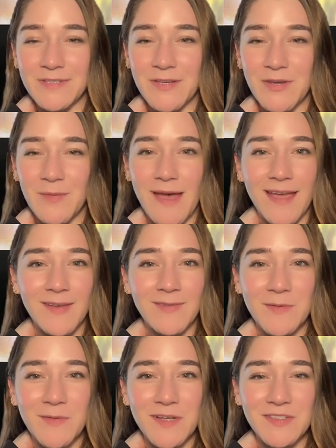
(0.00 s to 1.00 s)
Susie, go
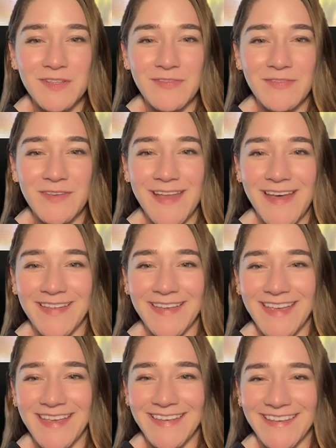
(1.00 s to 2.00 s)
back and rewatch the
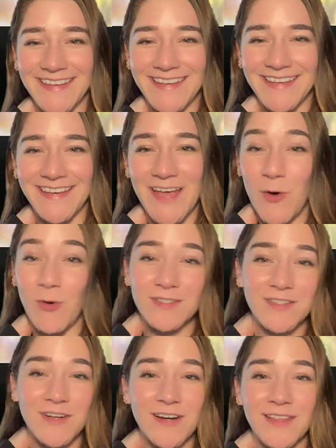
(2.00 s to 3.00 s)
finale
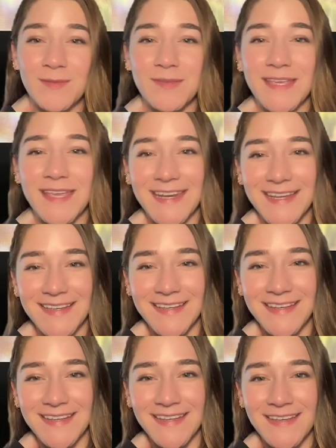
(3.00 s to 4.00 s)
or start at the beginning.
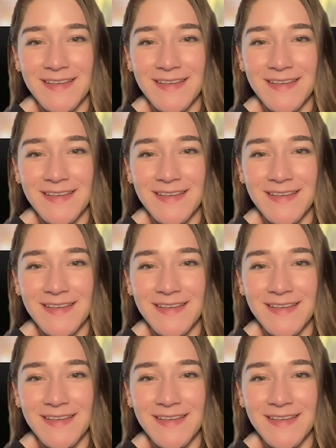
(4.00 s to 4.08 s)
